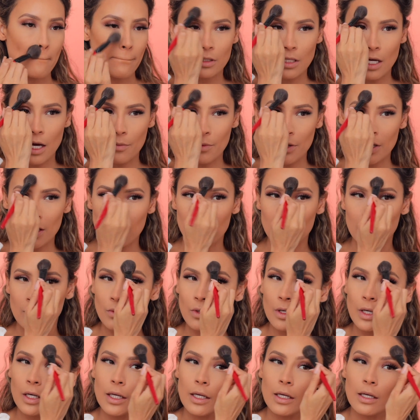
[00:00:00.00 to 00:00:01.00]
Dab it
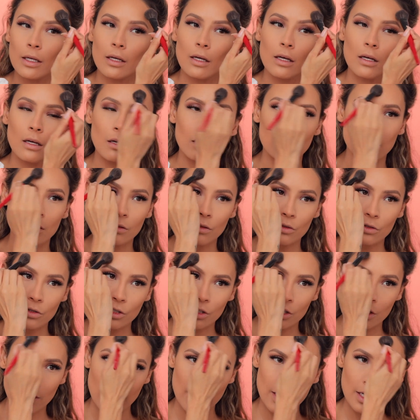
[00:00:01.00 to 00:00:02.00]
anywhere I get a little
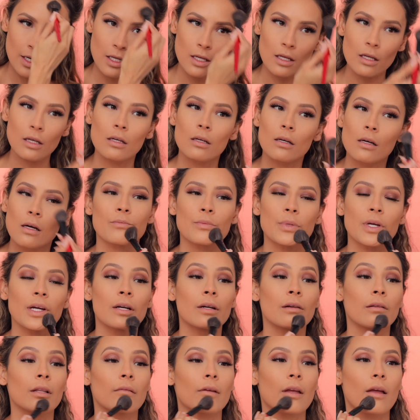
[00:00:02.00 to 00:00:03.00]
shiny.
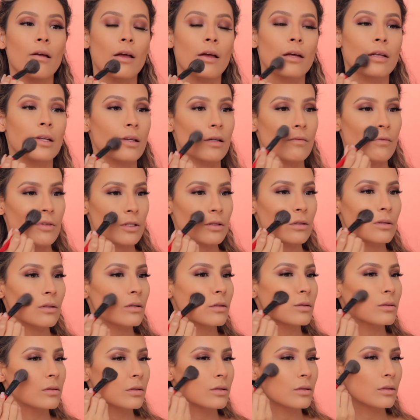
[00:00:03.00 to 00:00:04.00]
Barely any of it
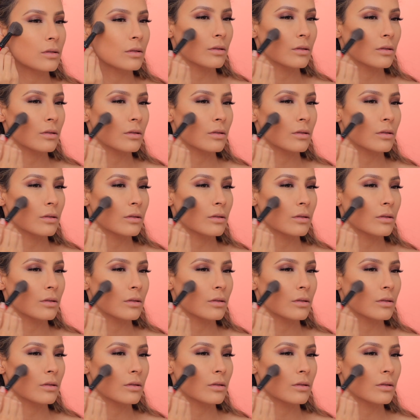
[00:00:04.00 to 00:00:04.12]
though.